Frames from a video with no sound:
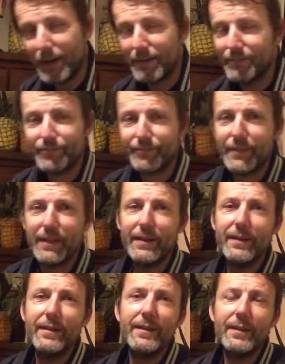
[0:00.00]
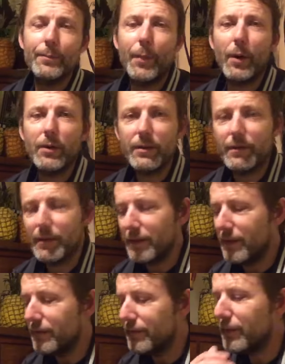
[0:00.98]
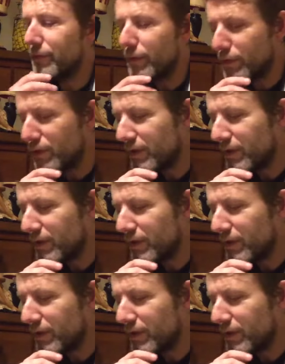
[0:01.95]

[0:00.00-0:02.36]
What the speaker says: yeah, but you fucked